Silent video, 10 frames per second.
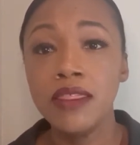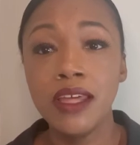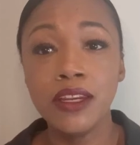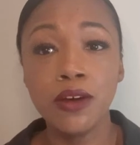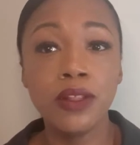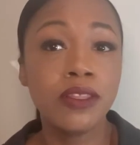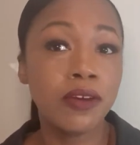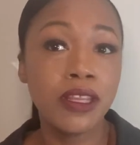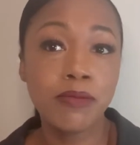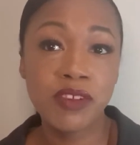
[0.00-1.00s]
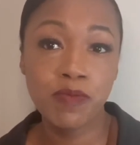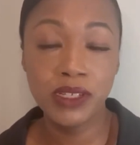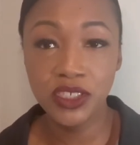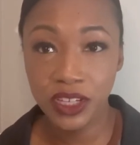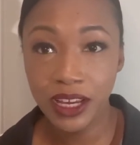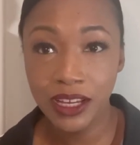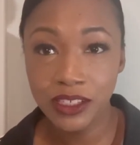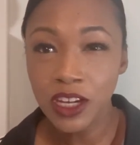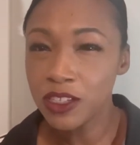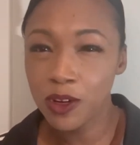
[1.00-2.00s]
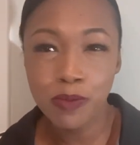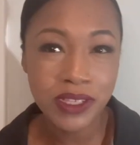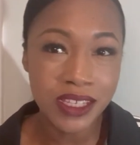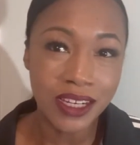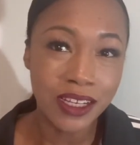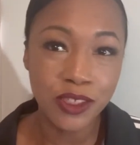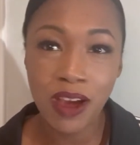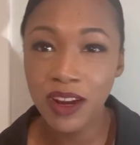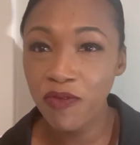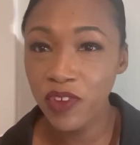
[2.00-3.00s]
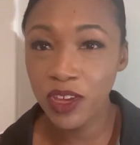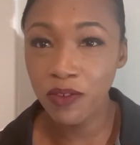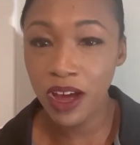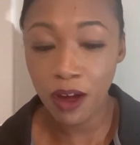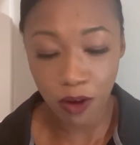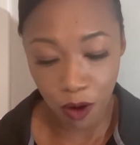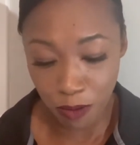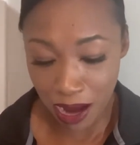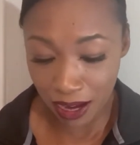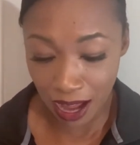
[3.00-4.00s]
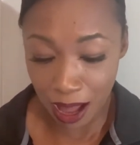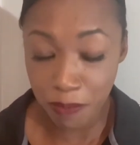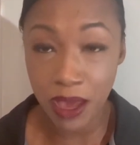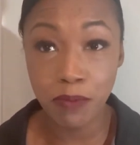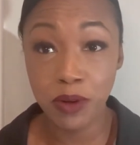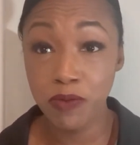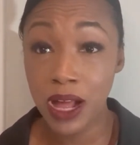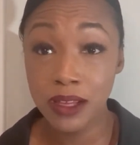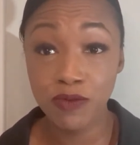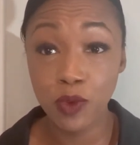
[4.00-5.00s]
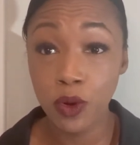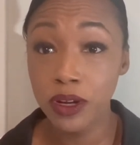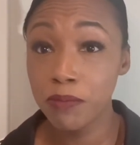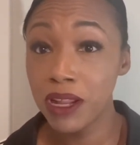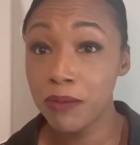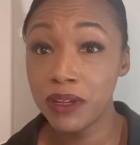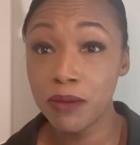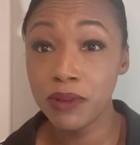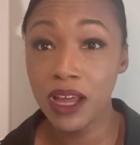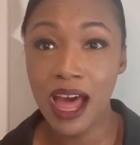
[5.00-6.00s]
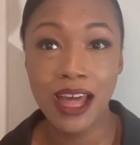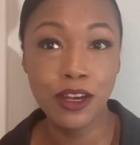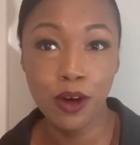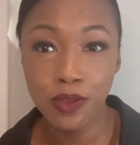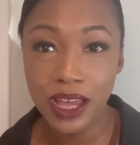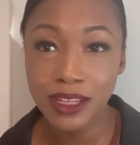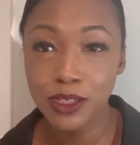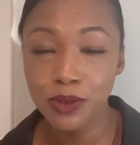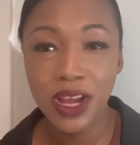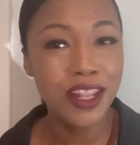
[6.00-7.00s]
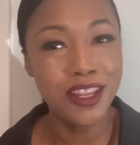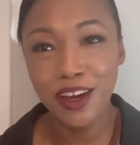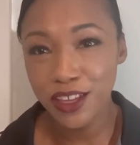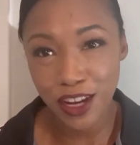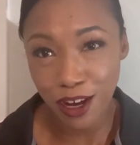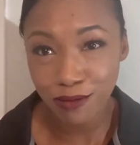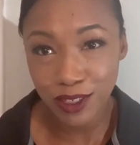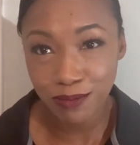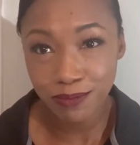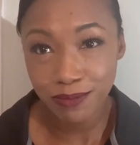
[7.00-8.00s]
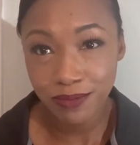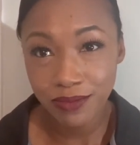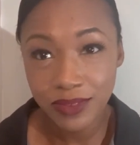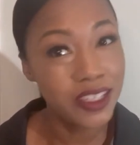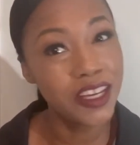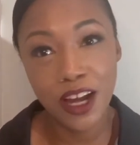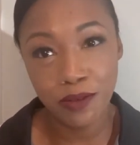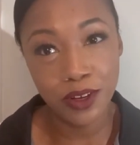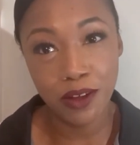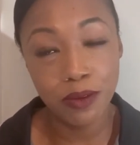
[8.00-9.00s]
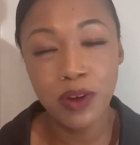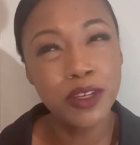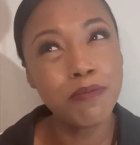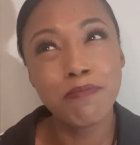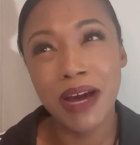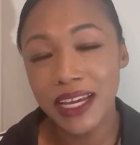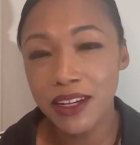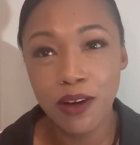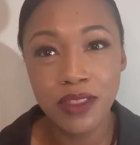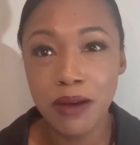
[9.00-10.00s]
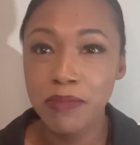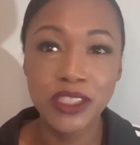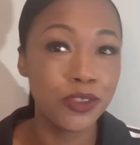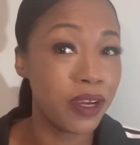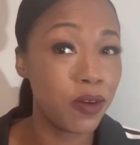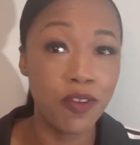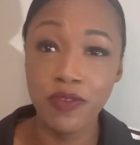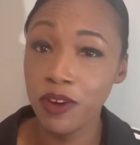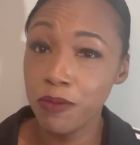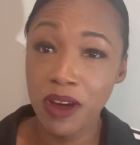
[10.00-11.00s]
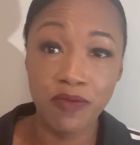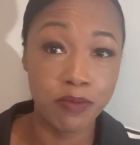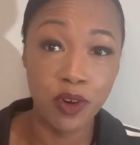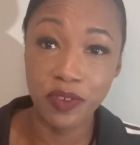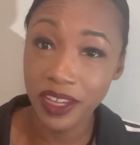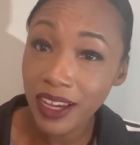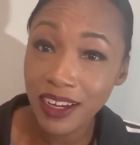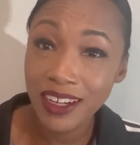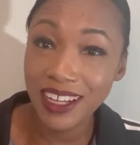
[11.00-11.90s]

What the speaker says: They know that their names have been changed. So don't be sitting here trying to figure out, oh my God, Pembroke Pines, Florida, blah, blah, blah. I know that dude. No, you don't. You don't know. Well, you might know them, but you ain't gonna figure them out from over here.